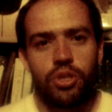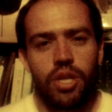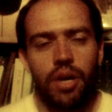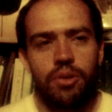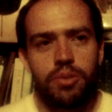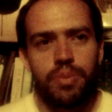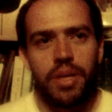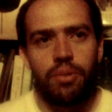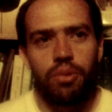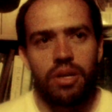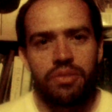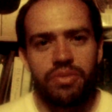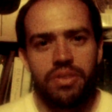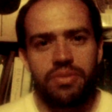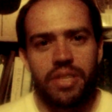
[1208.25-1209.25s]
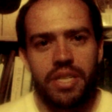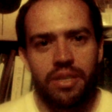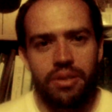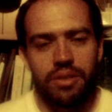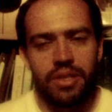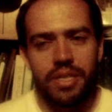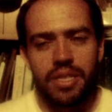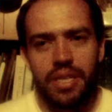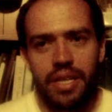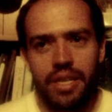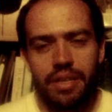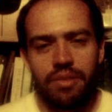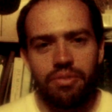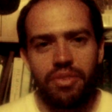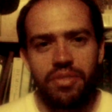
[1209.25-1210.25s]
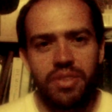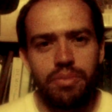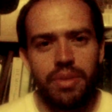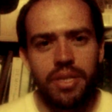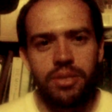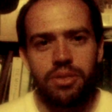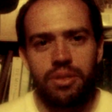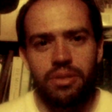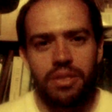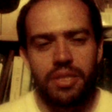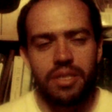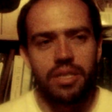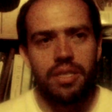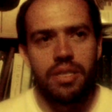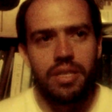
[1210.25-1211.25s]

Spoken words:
should always be at work 15 minutes early.